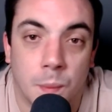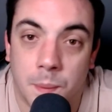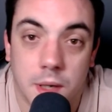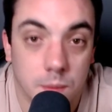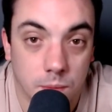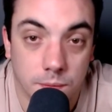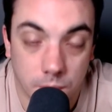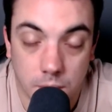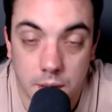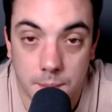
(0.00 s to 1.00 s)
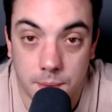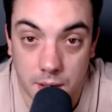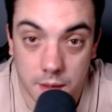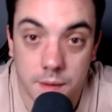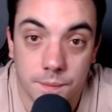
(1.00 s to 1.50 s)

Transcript: people for that play.